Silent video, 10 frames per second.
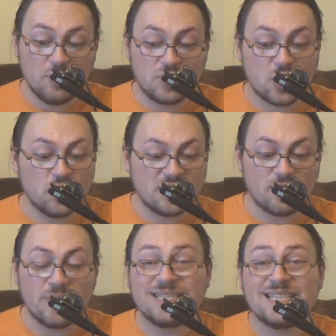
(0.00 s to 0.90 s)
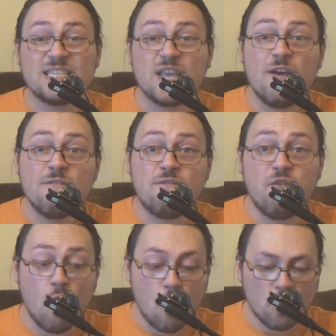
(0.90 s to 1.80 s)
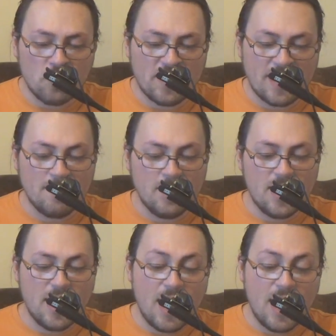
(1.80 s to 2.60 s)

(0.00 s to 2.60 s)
those consequences for them,